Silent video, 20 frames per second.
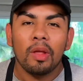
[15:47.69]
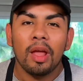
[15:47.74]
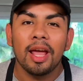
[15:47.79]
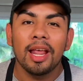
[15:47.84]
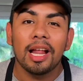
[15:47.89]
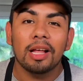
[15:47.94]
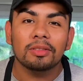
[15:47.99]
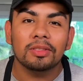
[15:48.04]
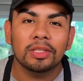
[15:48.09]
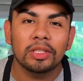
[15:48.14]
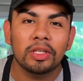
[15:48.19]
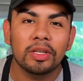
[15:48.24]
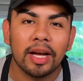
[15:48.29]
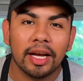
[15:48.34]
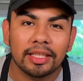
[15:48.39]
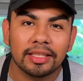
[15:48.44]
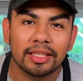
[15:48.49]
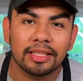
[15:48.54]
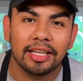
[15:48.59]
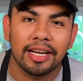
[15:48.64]
And I'll see you
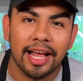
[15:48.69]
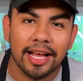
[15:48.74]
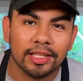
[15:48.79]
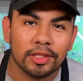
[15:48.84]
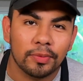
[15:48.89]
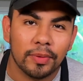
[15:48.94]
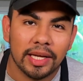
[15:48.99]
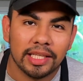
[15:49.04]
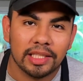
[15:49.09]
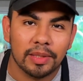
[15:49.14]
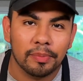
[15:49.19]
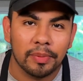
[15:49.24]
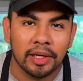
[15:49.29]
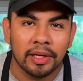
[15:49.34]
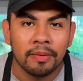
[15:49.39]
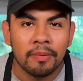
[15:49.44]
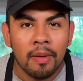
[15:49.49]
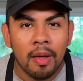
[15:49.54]
guys at the next recipe.